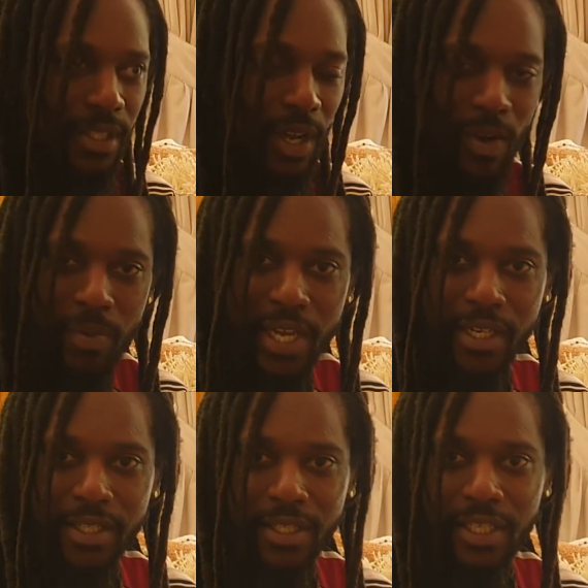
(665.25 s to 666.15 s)
Oh
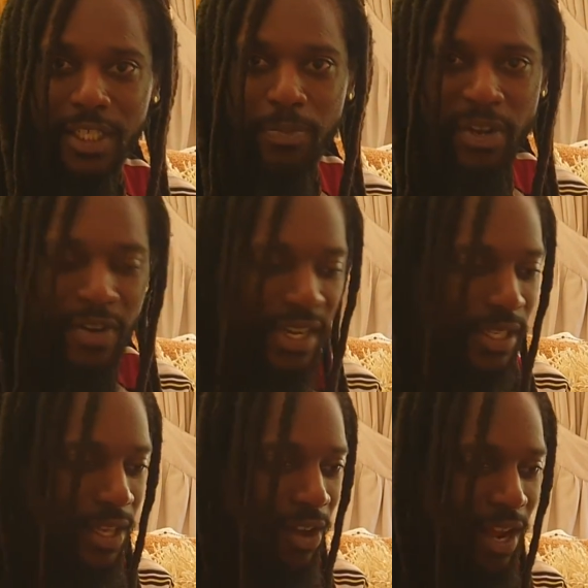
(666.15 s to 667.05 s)
man, it's an
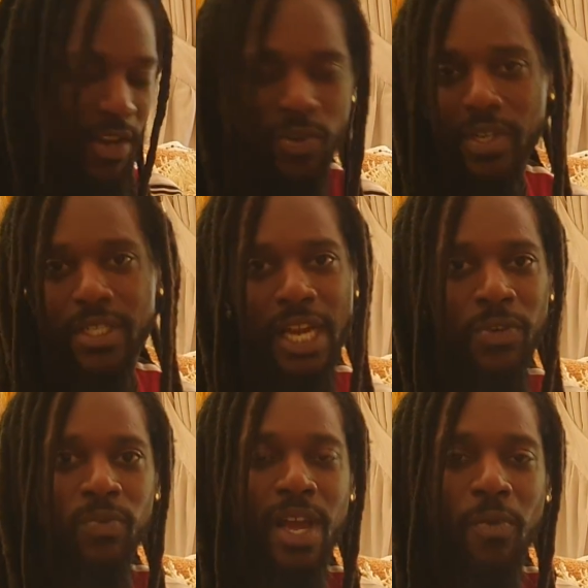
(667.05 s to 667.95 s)
experience. All I know is I
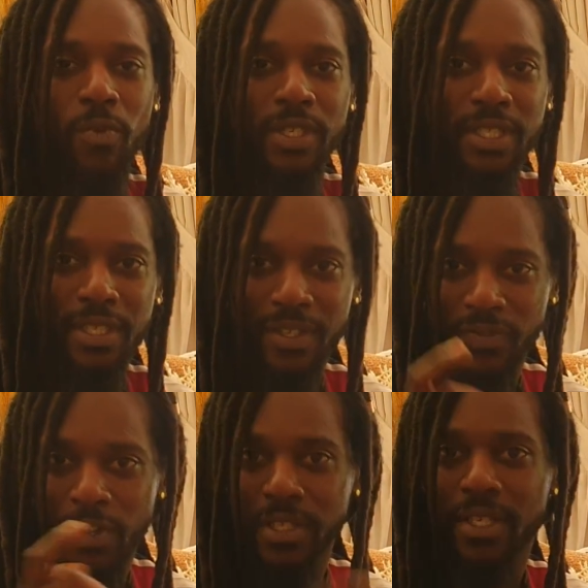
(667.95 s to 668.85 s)
do not want to sit in the
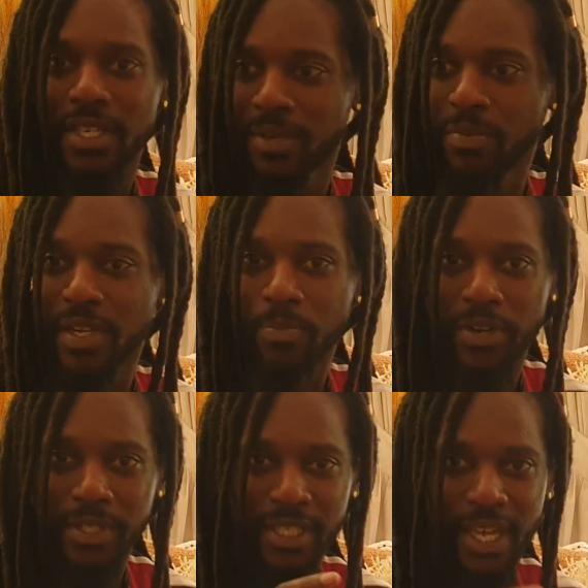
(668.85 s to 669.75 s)
front seat and be the
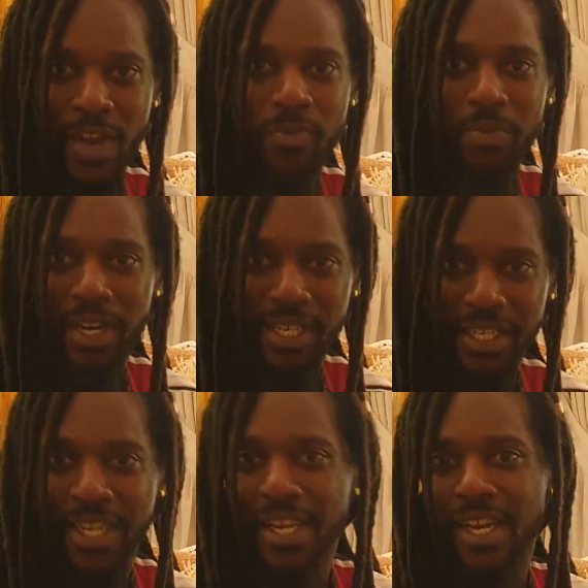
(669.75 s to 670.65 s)
person counting money,
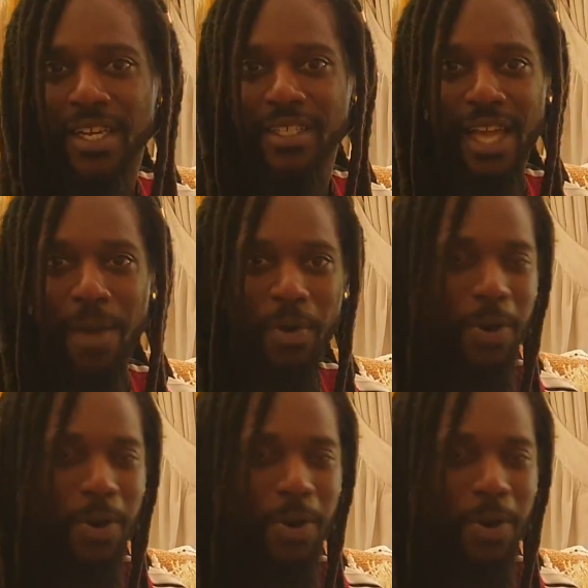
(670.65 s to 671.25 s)
cause they